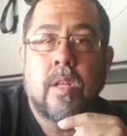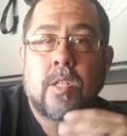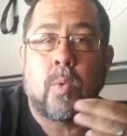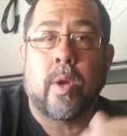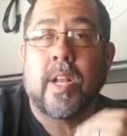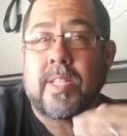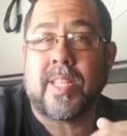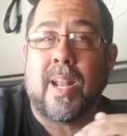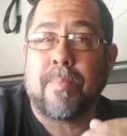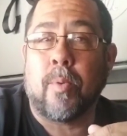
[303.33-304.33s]
So we're going to
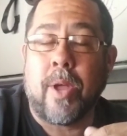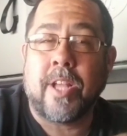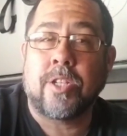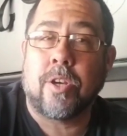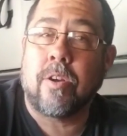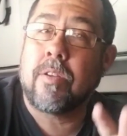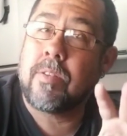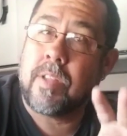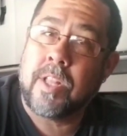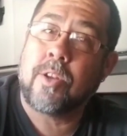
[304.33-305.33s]
set up the Ranger
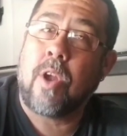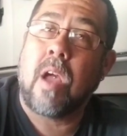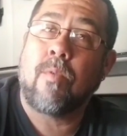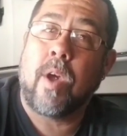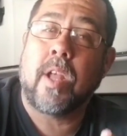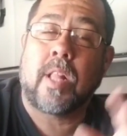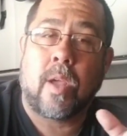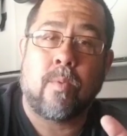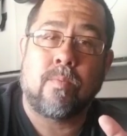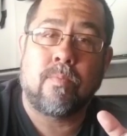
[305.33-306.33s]
in the driveway
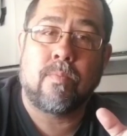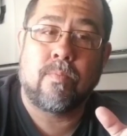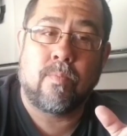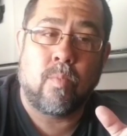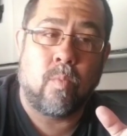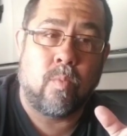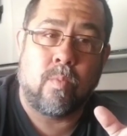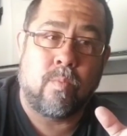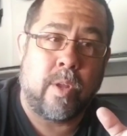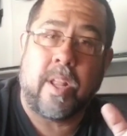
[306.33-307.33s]
like
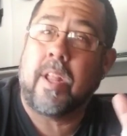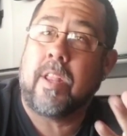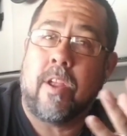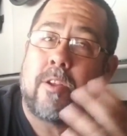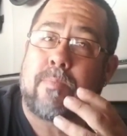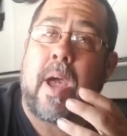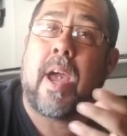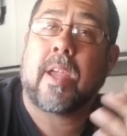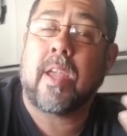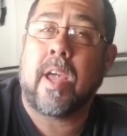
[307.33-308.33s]
we did years
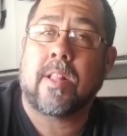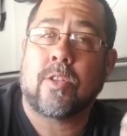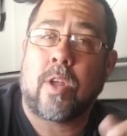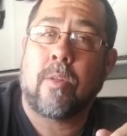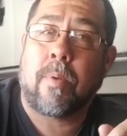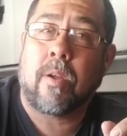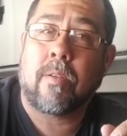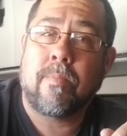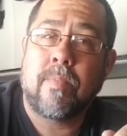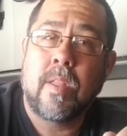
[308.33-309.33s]
back at the trailer park.
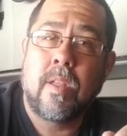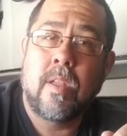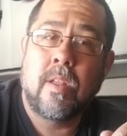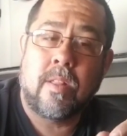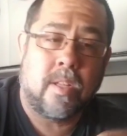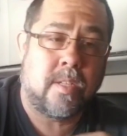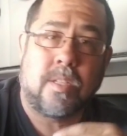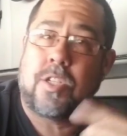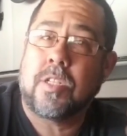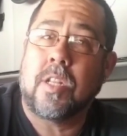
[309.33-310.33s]
This
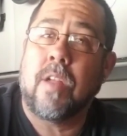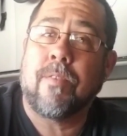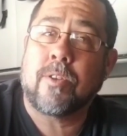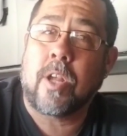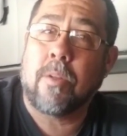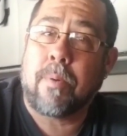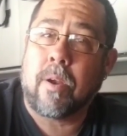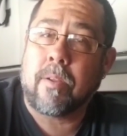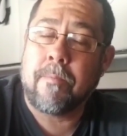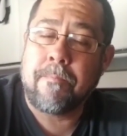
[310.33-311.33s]
is just a different trailer park.